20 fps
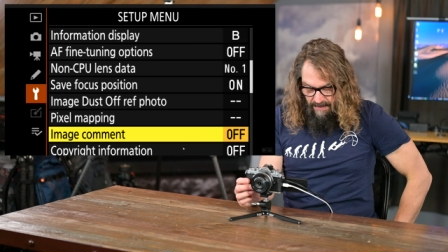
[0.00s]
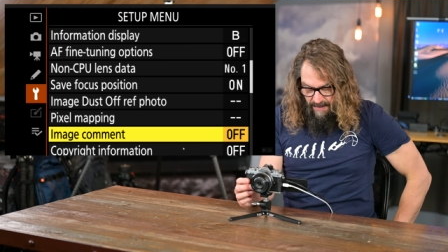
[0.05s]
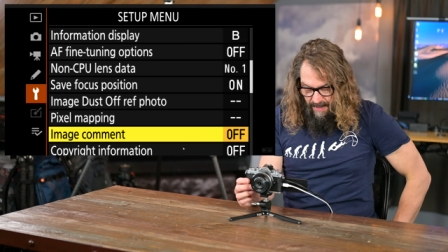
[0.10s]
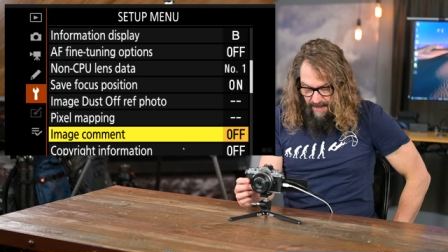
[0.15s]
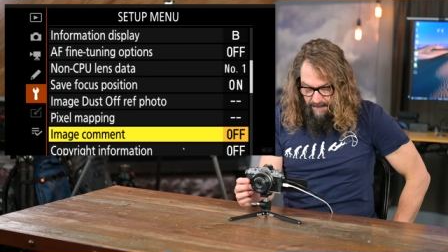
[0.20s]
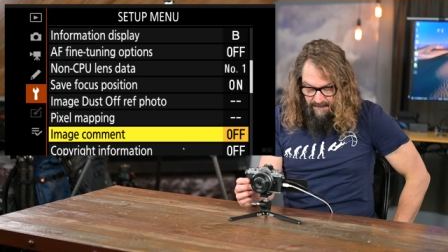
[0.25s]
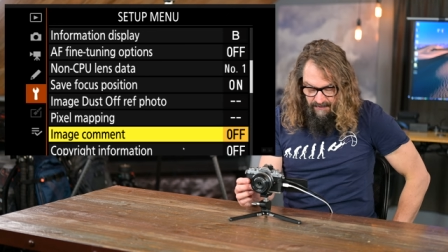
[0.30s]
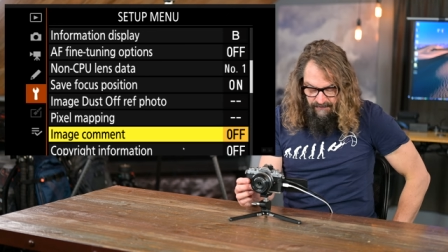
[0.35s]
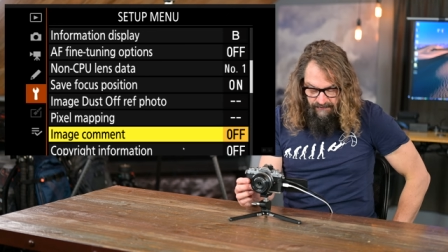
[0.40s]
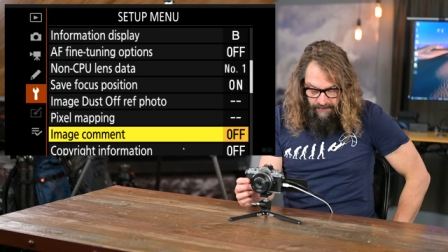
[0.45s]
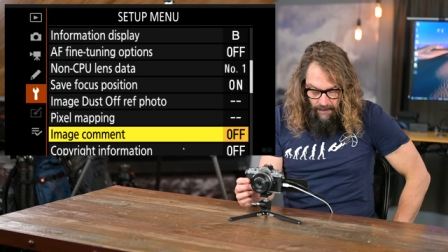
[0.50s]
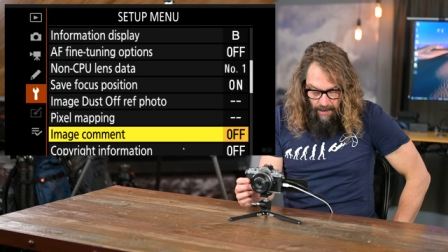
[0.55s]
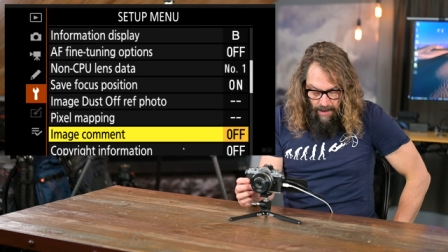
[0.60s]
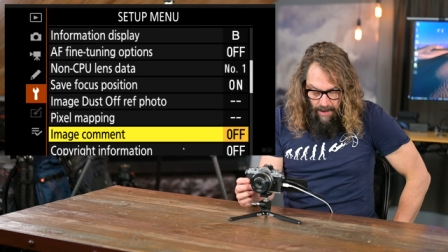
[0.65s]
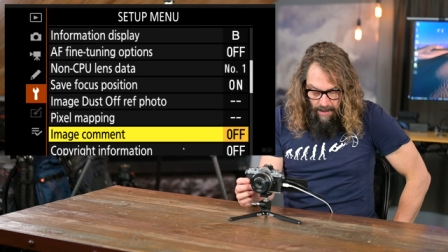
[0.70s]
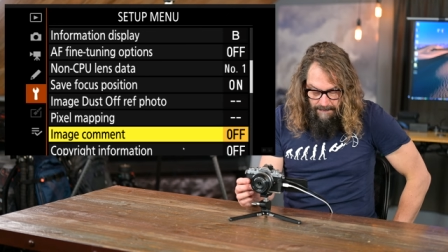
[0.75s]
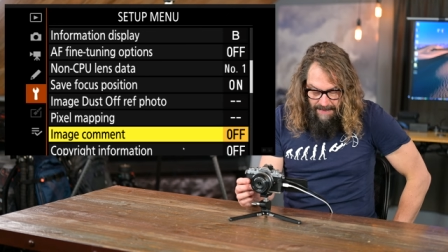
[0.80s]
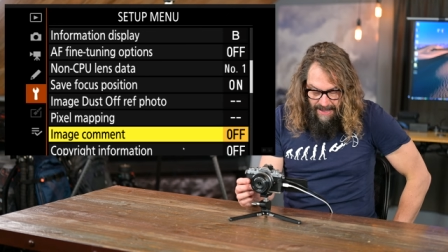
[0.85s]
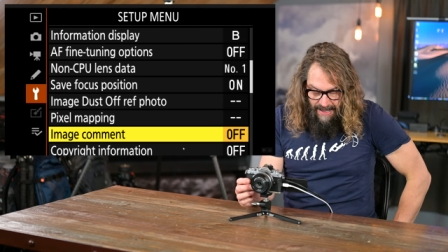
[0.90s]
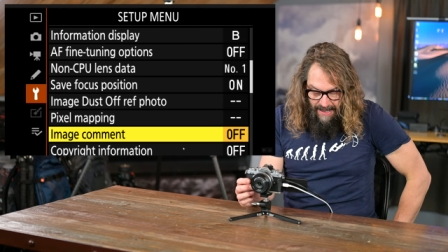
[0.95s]
Image
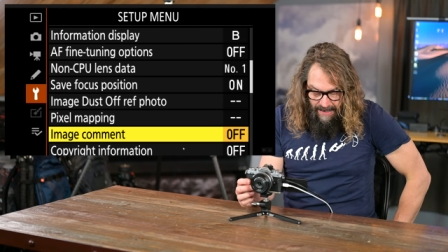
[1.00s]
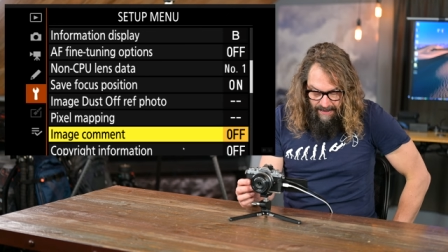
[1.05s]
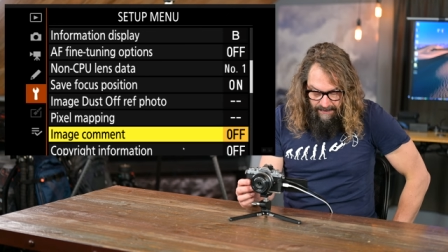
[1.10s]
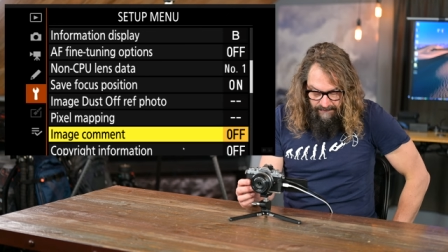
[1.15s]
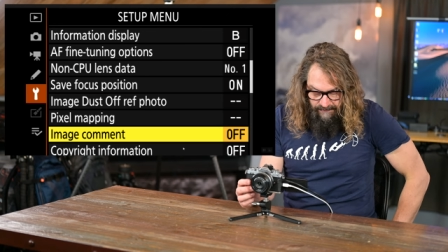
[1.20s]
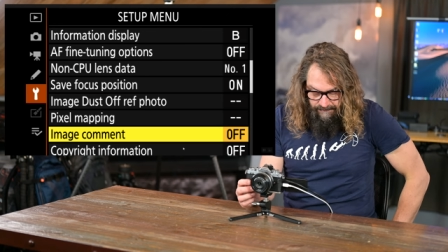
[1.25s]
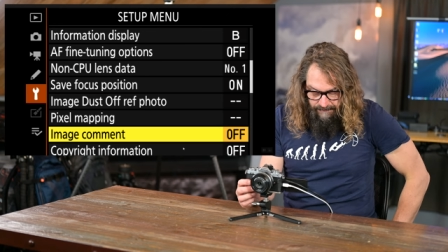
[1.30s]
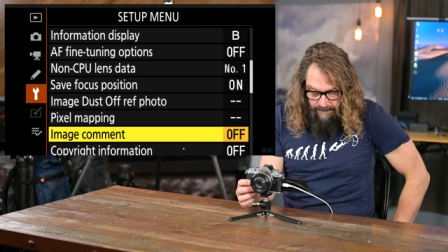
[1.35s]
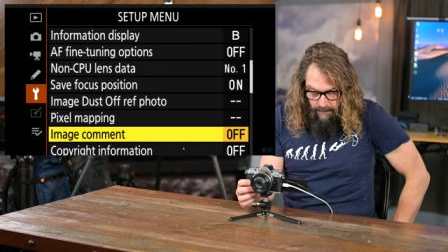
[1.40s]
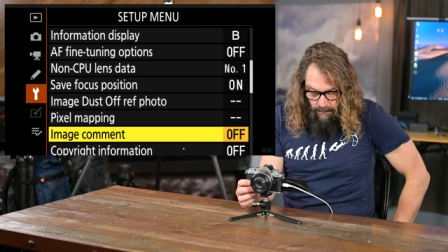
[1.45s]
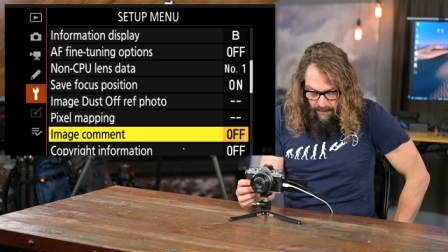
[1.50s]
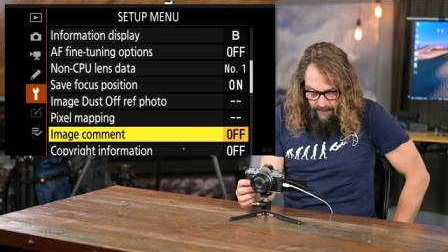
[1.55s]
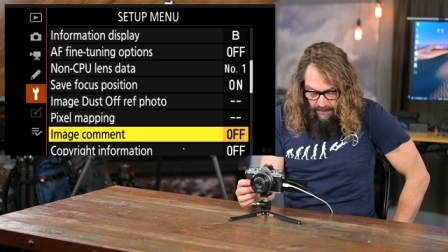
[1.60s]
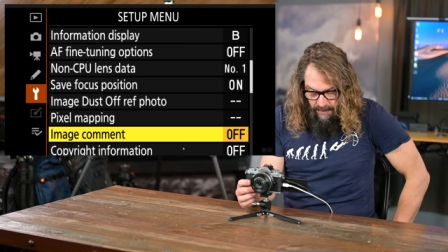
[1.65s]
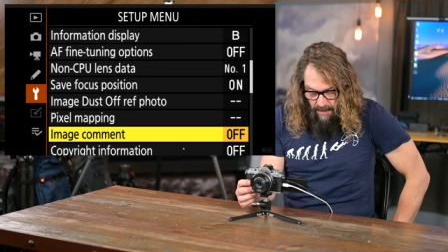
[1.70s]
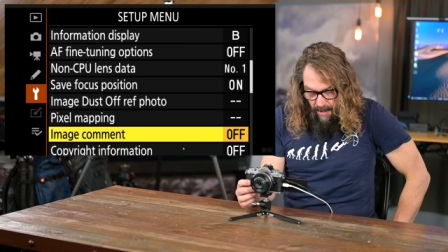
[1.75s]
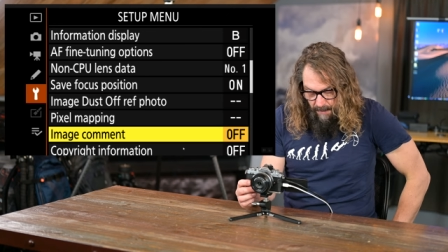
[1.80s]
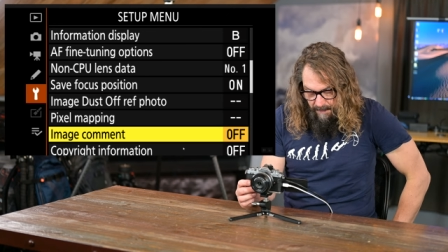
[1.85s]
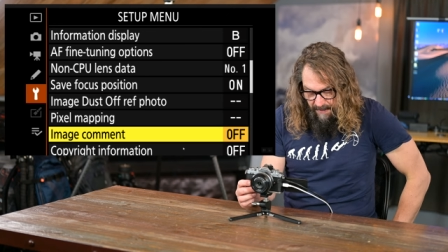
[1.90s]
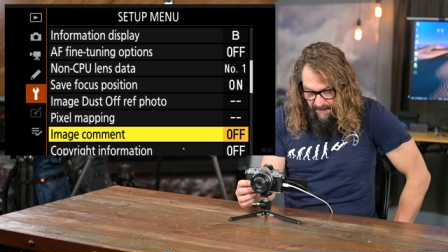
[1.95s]
comments, if you wanna
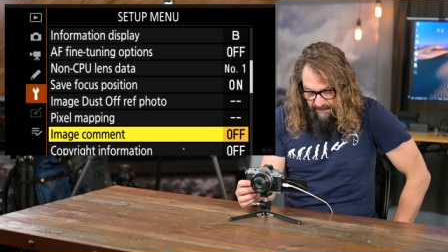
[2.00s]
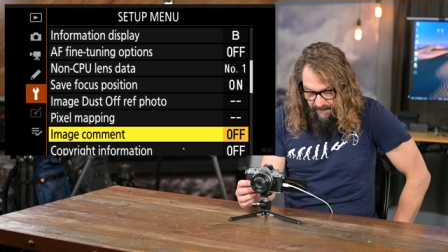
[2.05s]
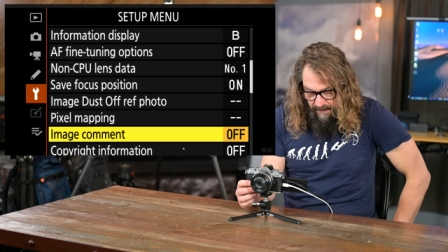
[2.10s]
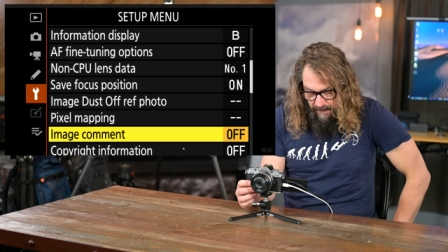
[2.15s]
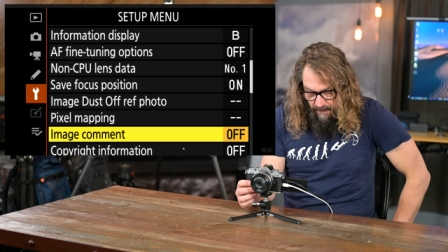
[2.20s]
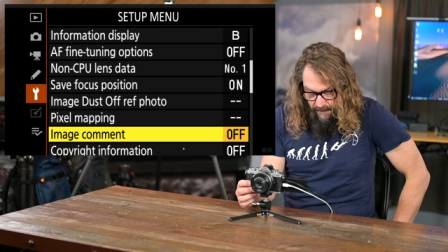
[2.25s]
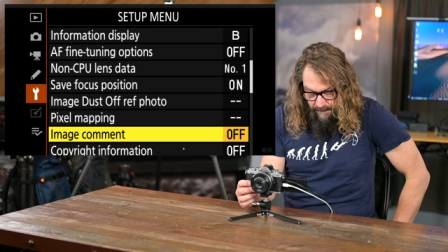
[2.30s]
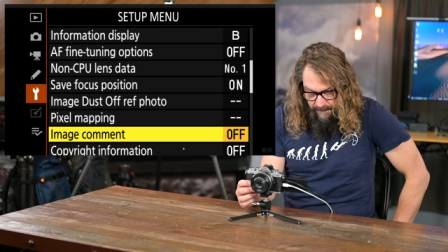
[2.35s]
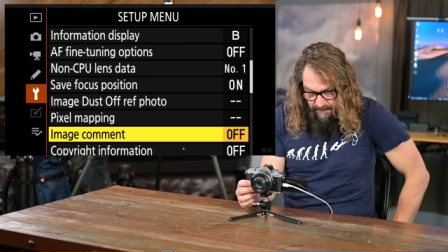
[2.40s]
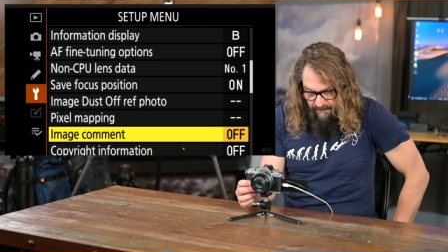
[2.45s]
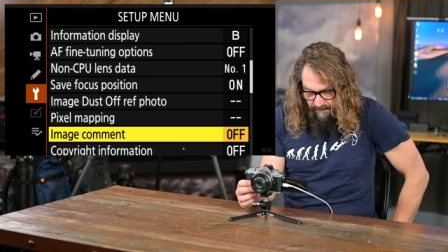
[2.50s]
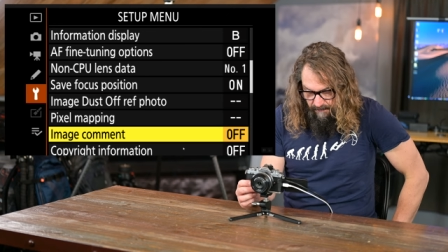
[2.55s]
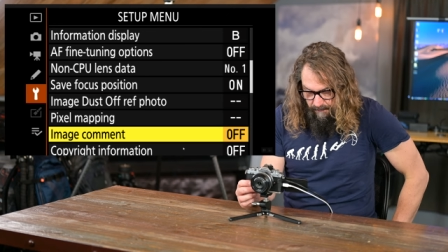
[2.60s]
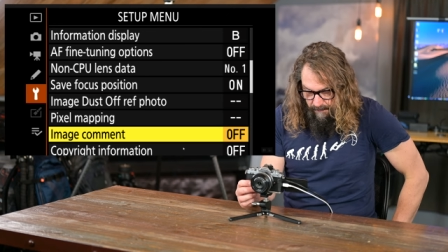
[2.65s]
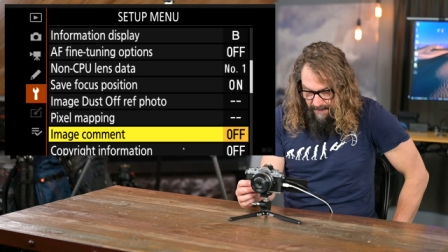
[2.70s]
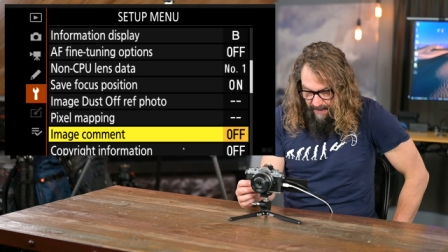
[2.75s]
comment on your images,